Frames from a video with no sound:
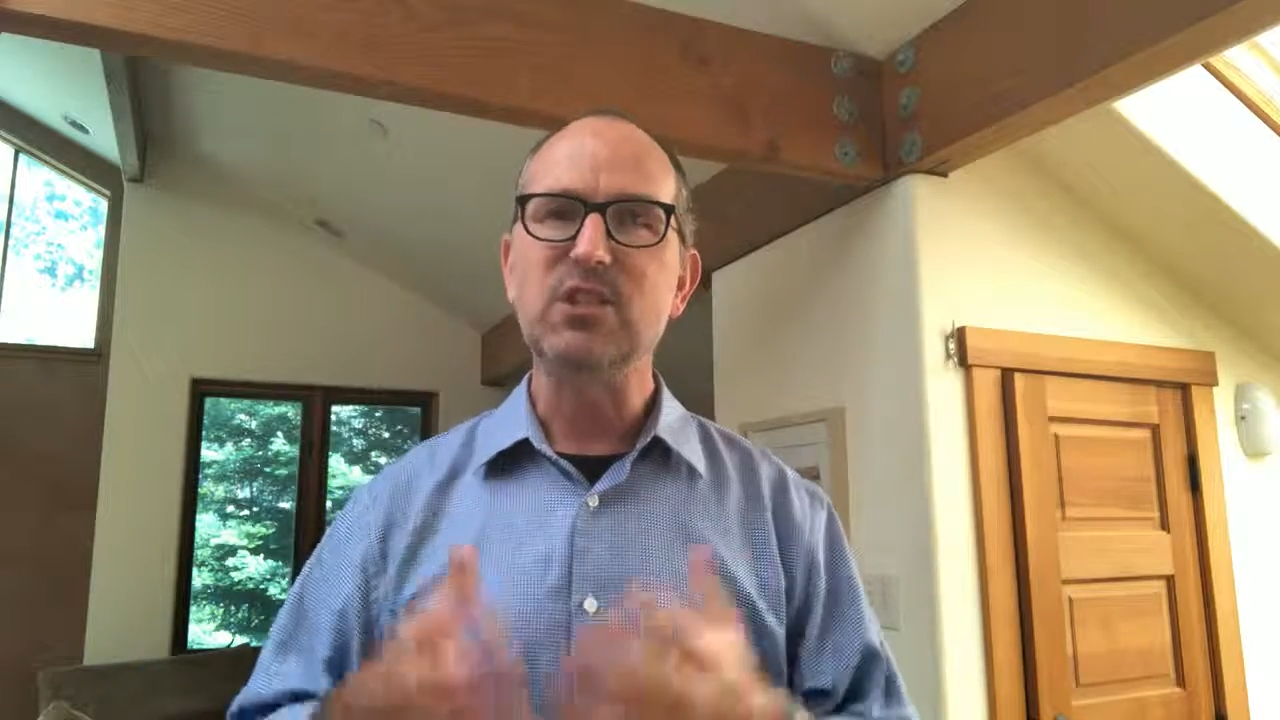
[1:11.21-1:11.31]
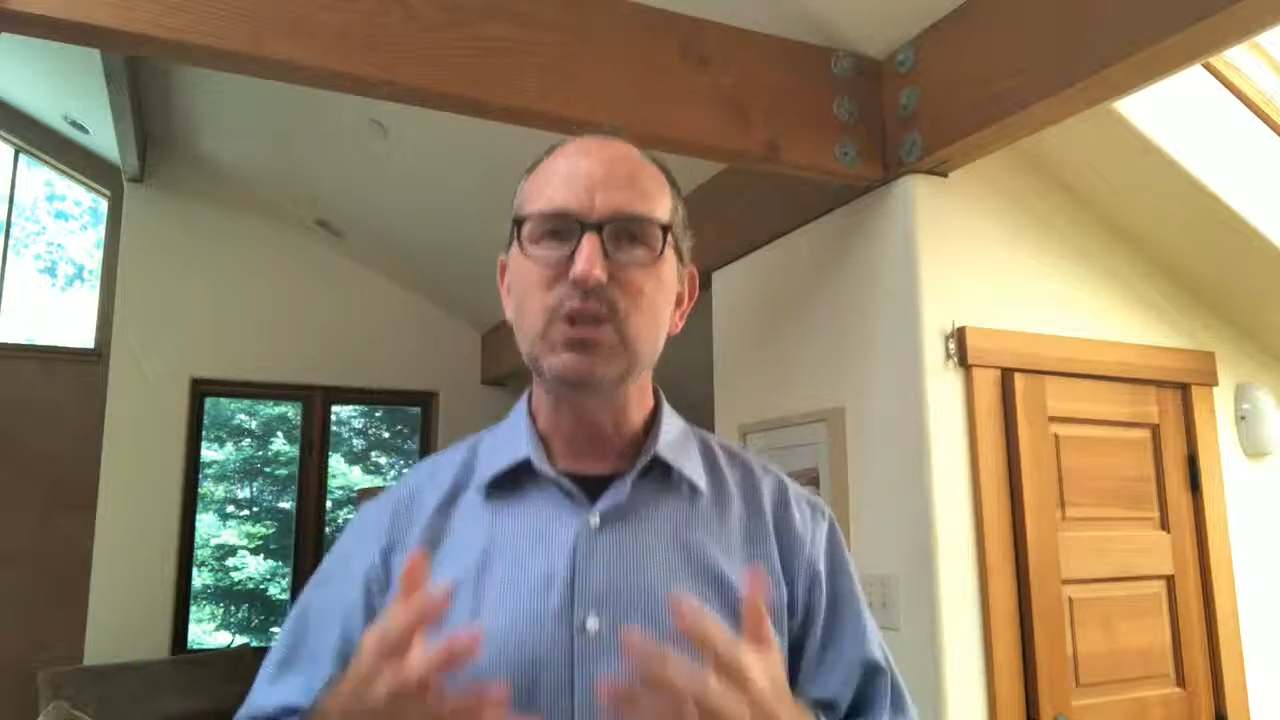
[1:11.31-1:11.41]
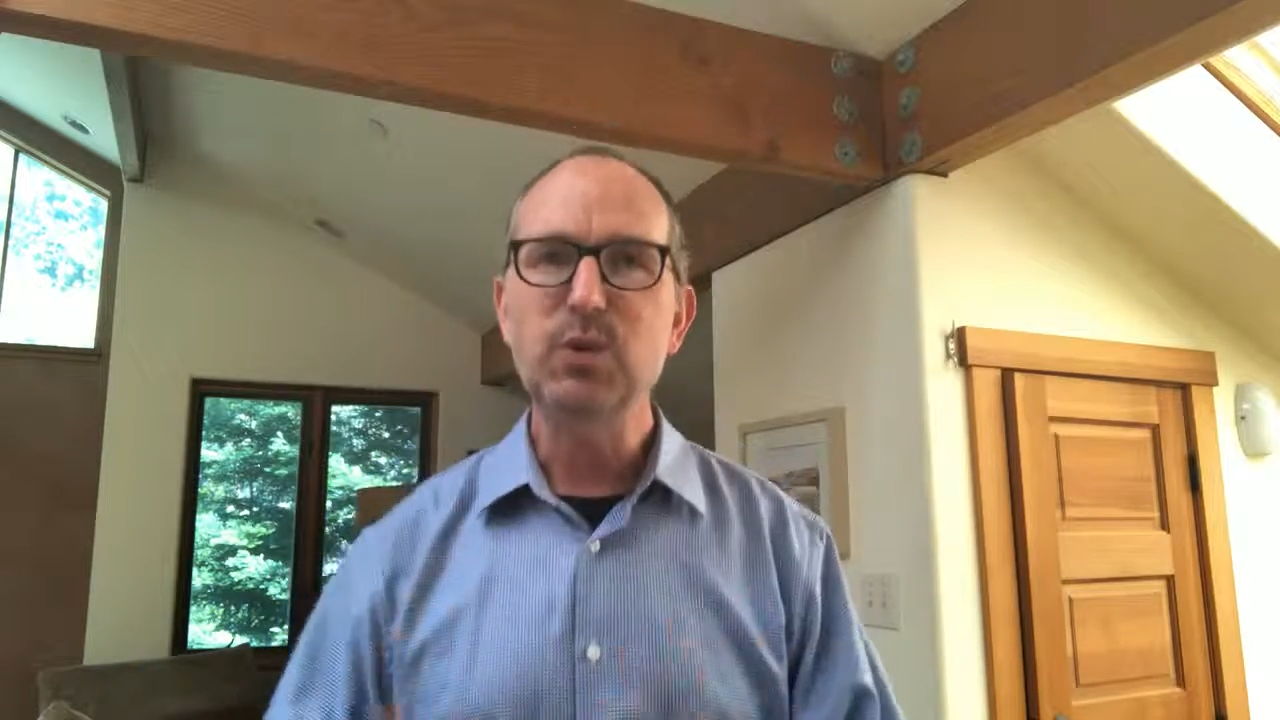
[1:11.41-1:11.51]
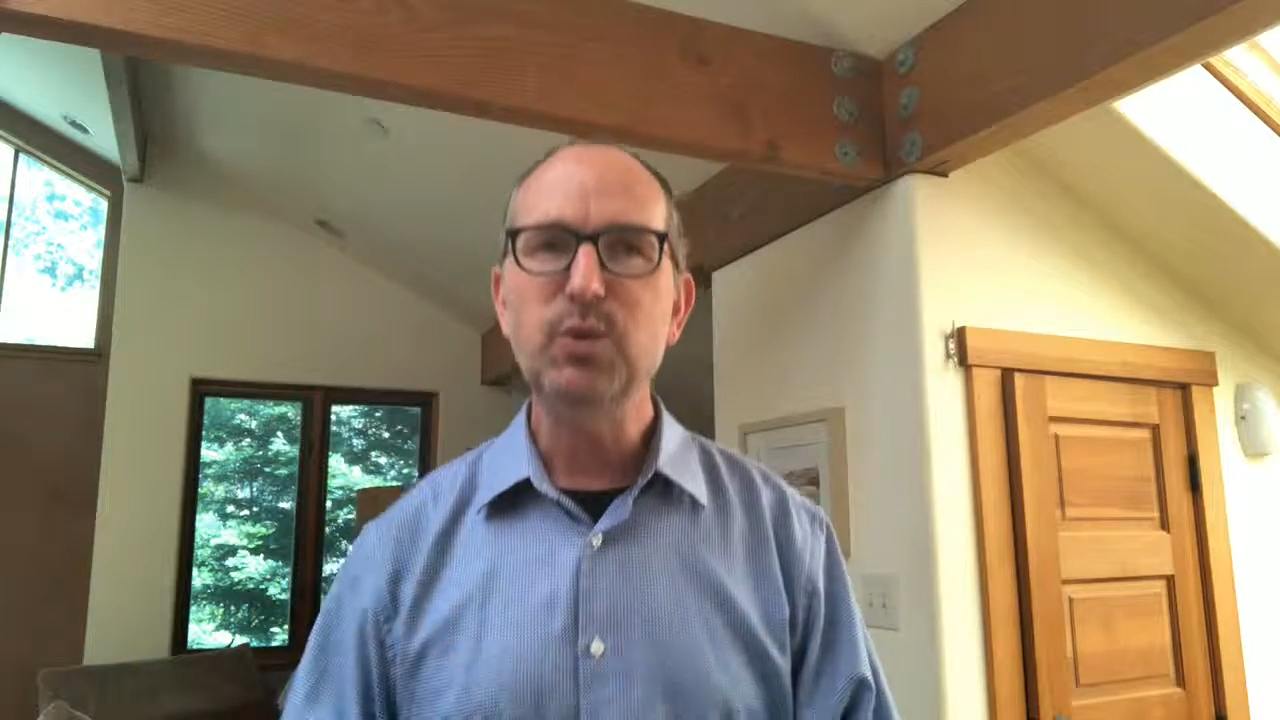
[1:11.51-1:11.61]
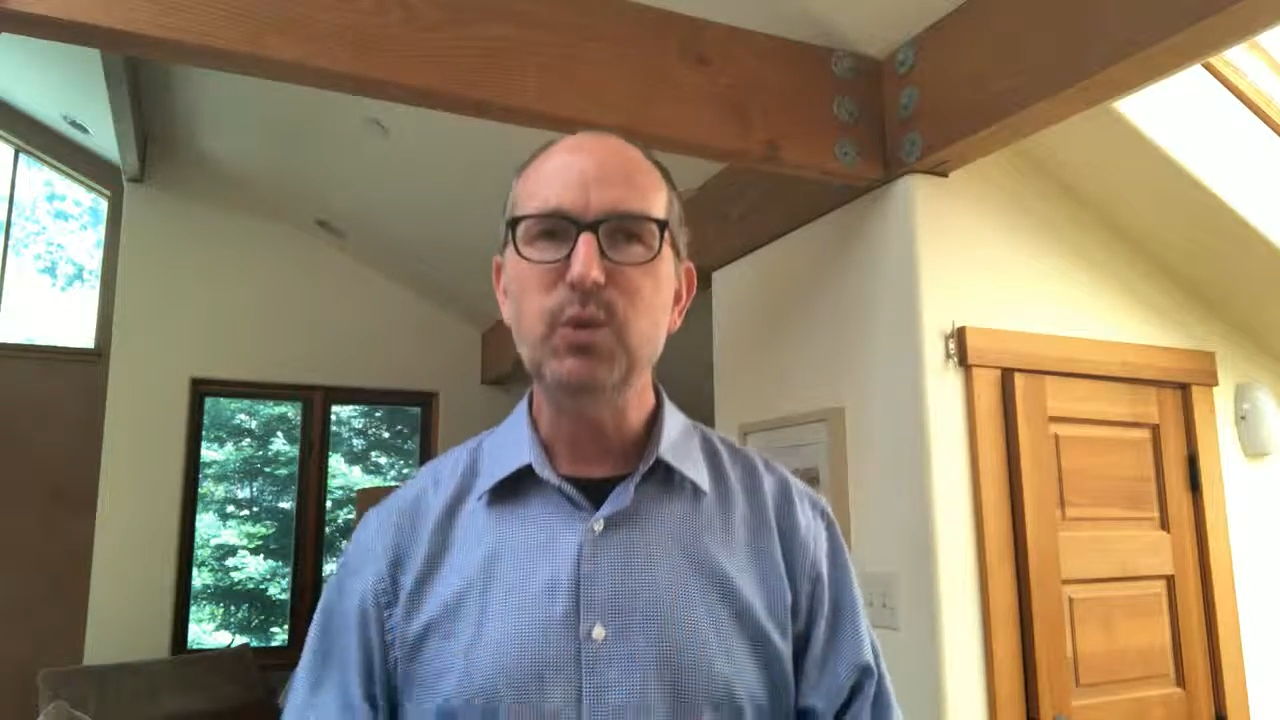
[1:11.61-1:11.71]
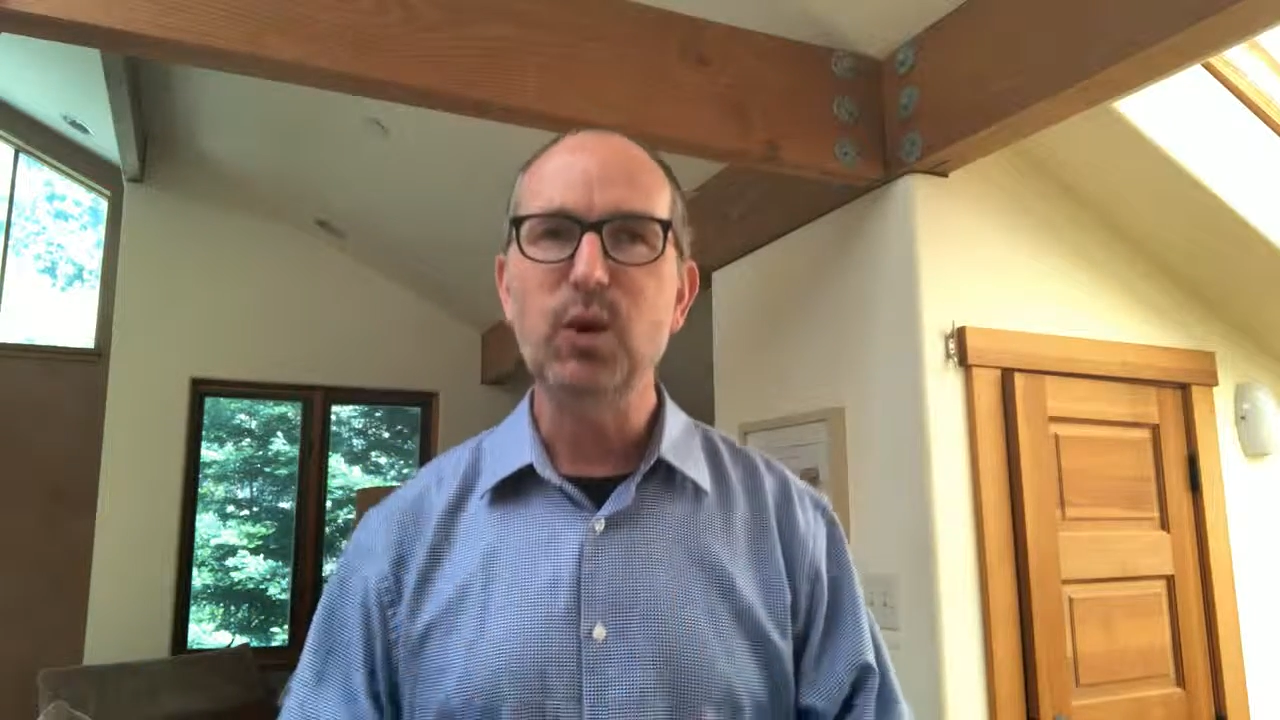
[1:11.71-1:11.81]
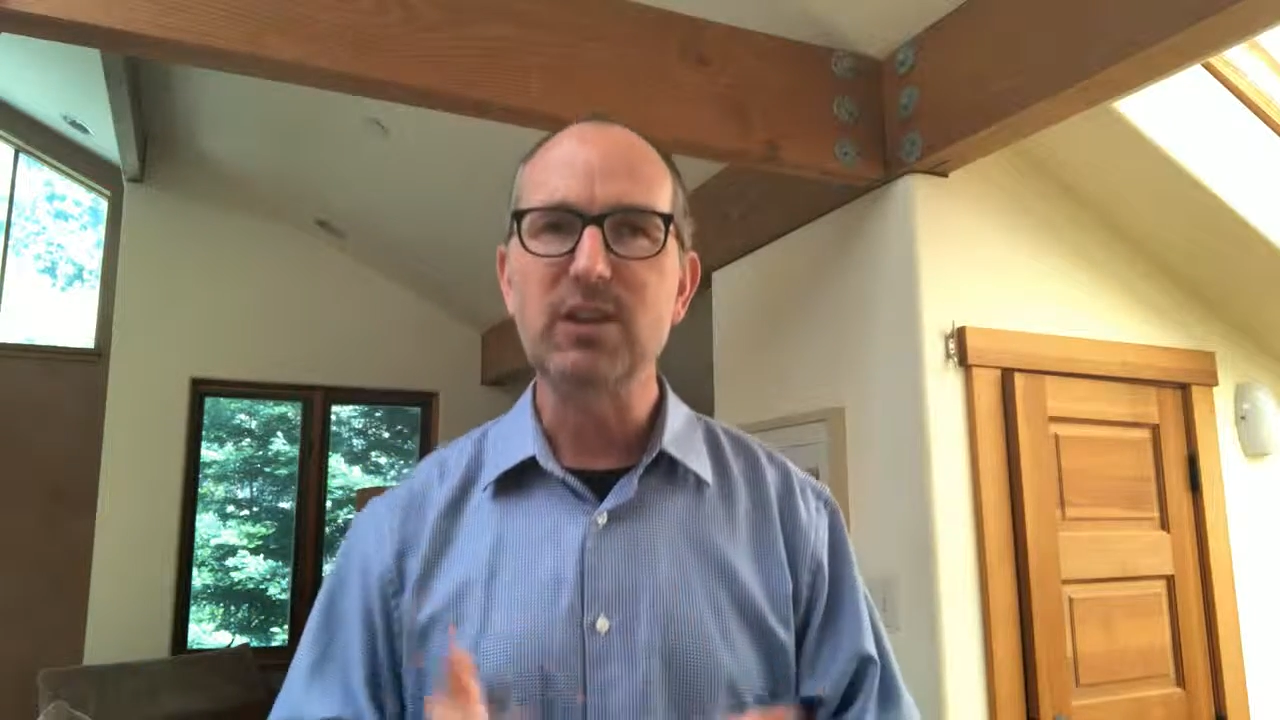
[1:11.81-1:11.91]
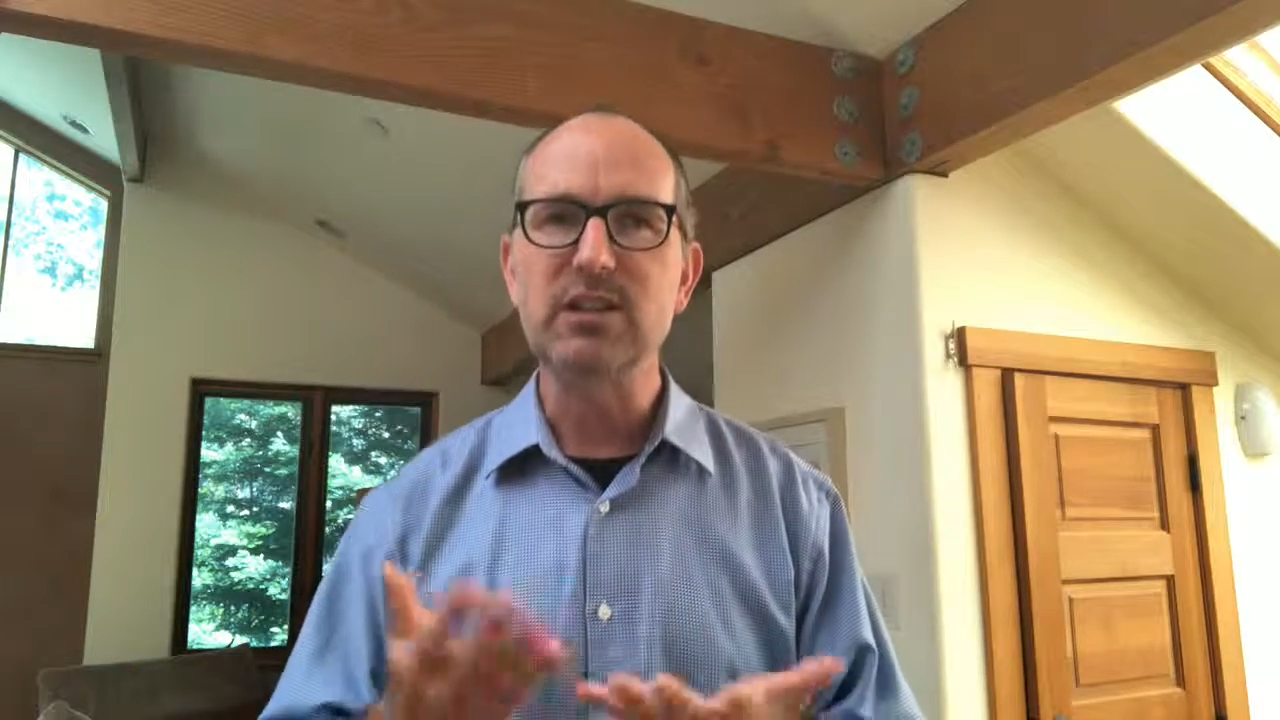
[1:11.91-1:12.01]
to your